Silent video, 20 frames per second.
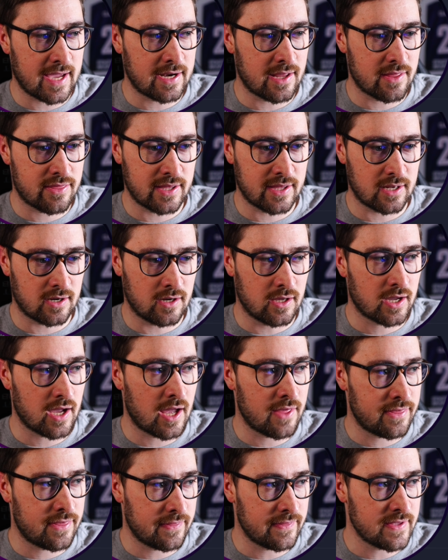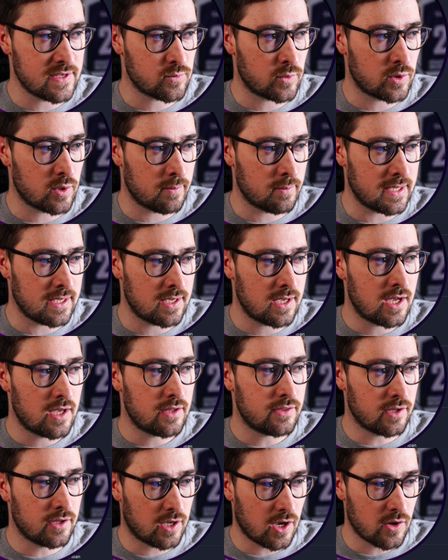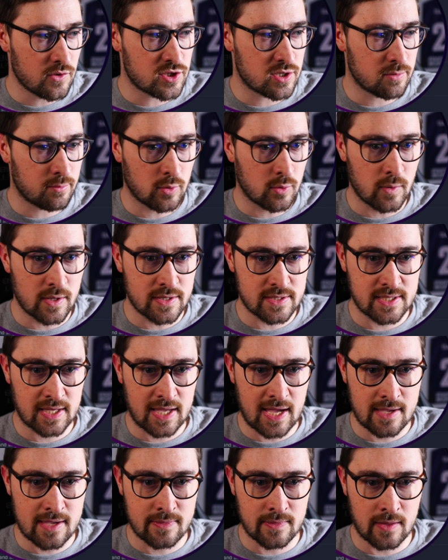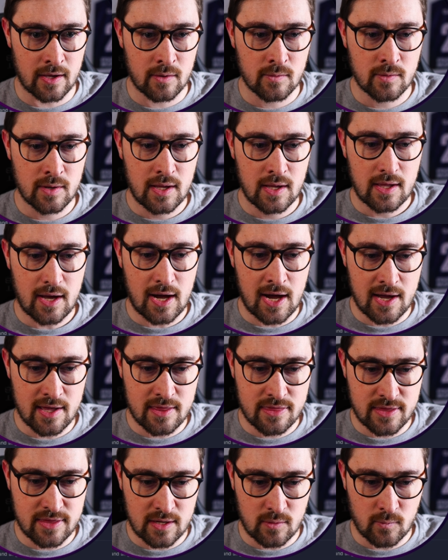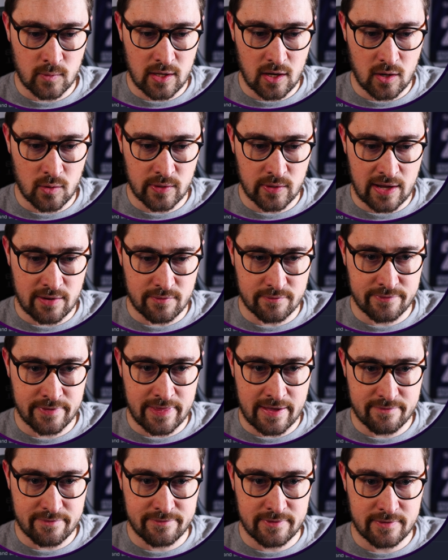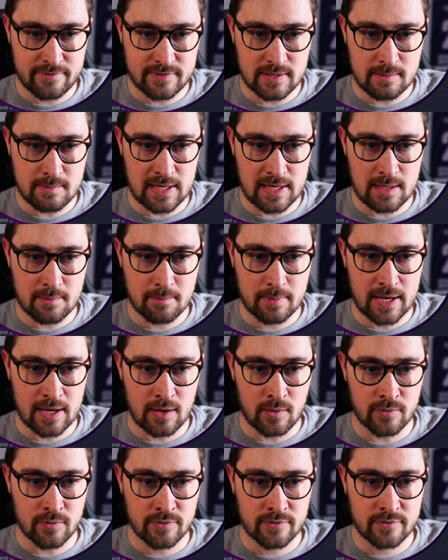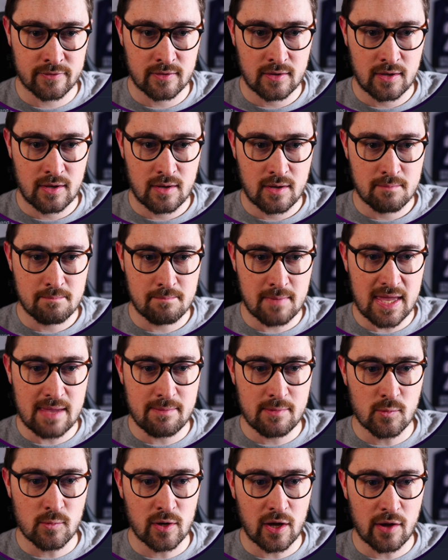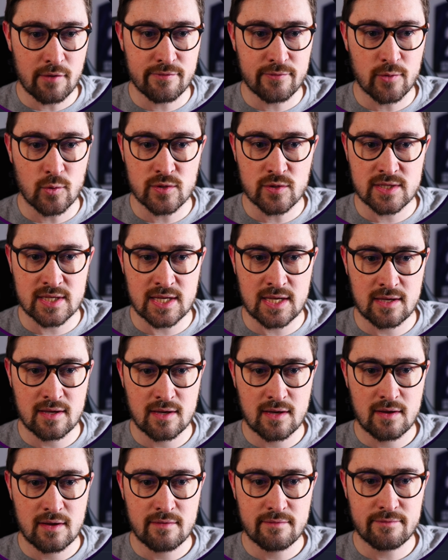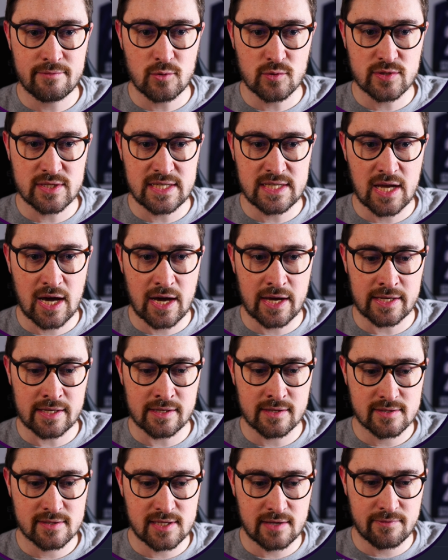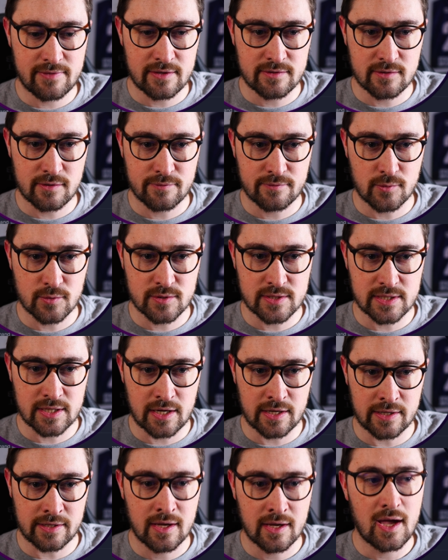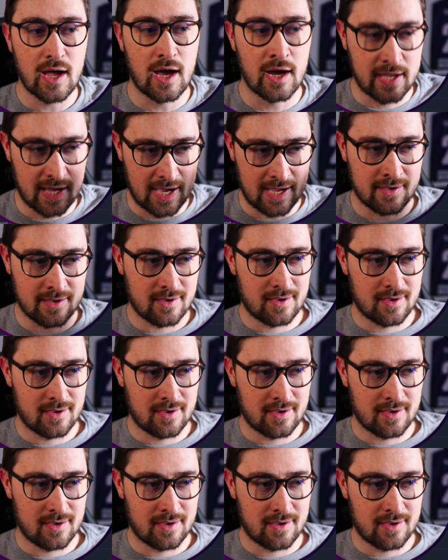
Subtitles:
I think. Look, I think this one will be negotiable once again, though. I think we hold out for that 50 million pounds. Maybe we'll go 40, 49. See if they'll do 49. Okay.